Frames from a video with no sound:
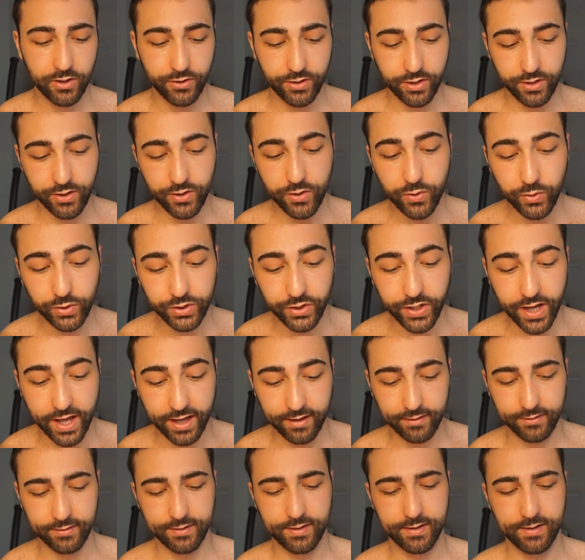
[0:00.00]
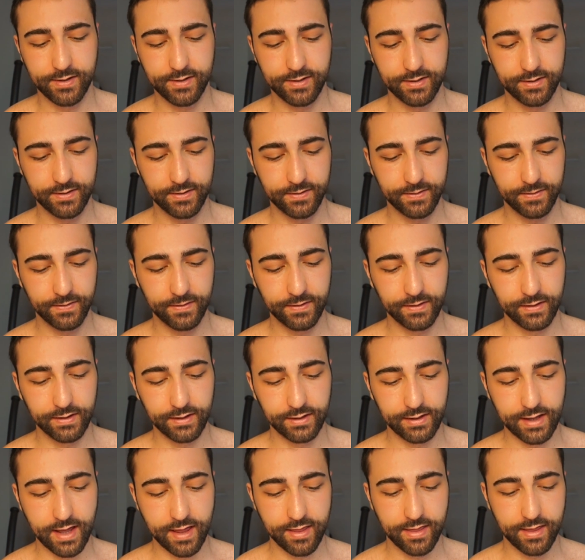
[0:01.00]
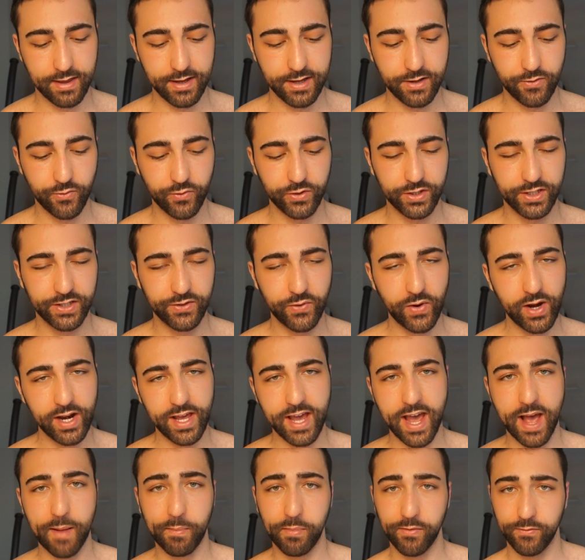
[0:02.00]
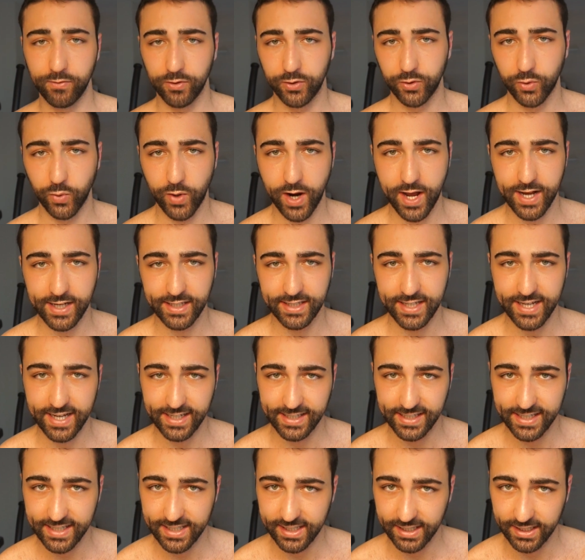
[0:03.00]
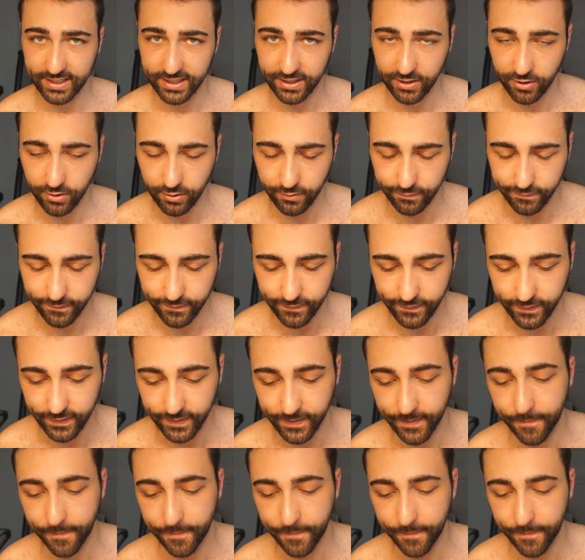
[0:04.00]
nutrient that is really helpful to raise the acidity of